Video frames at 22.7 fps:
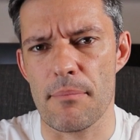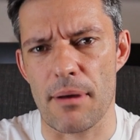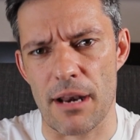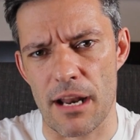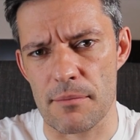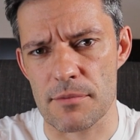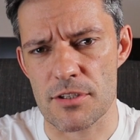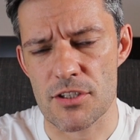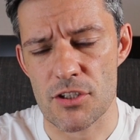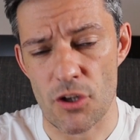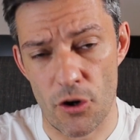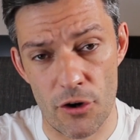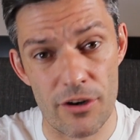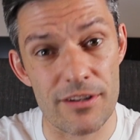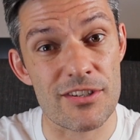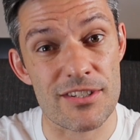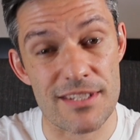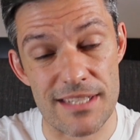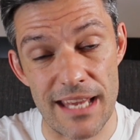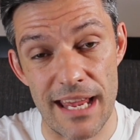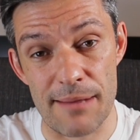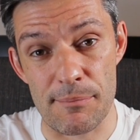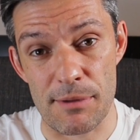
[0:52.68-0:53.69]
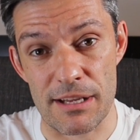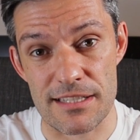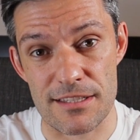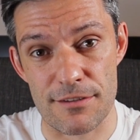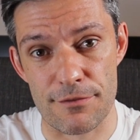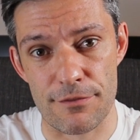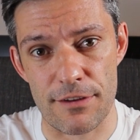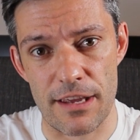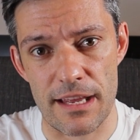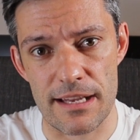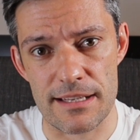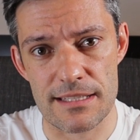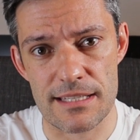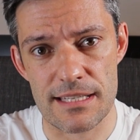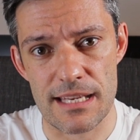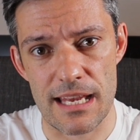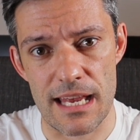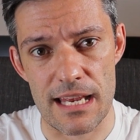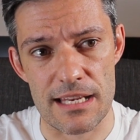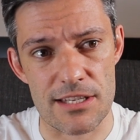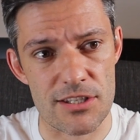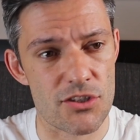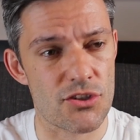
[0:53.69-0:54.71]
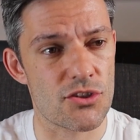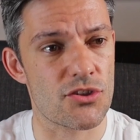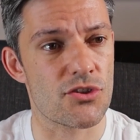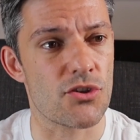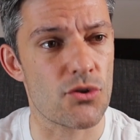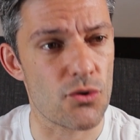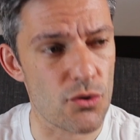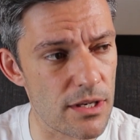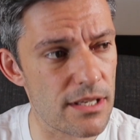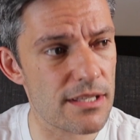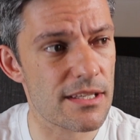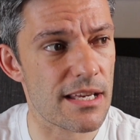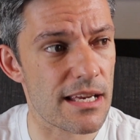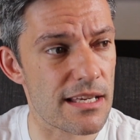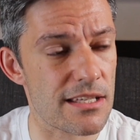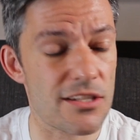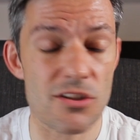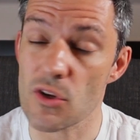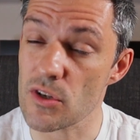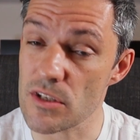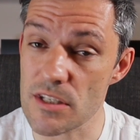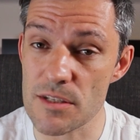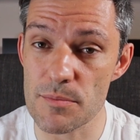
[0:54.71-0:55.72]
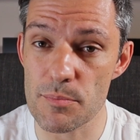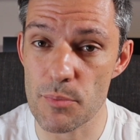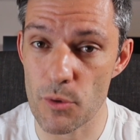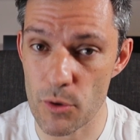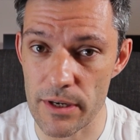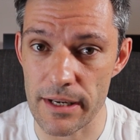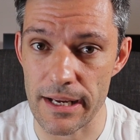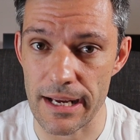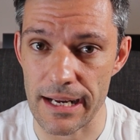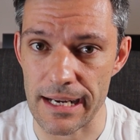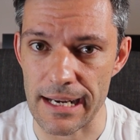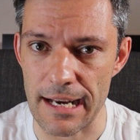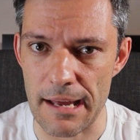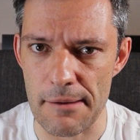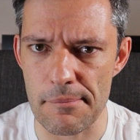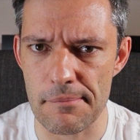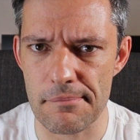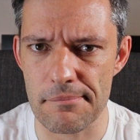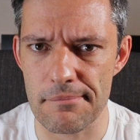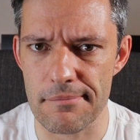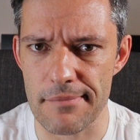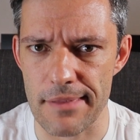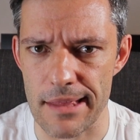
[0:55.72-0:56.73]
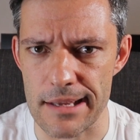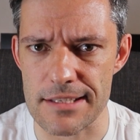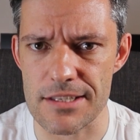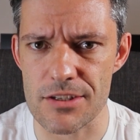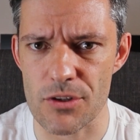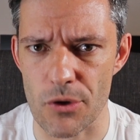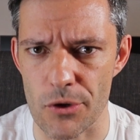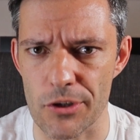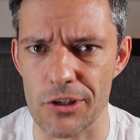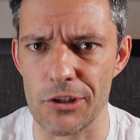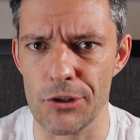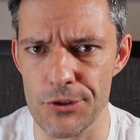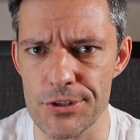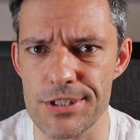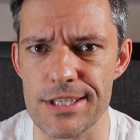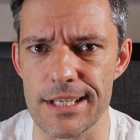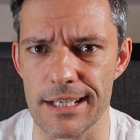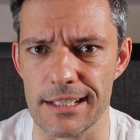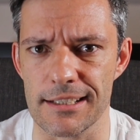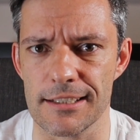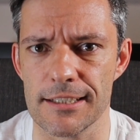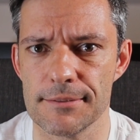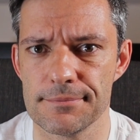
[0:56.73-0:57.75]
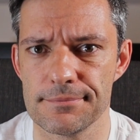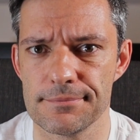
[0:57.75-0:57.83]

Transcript: But I'm sorry to say, Munster fans, as soon as I start supporting a club, they start losing.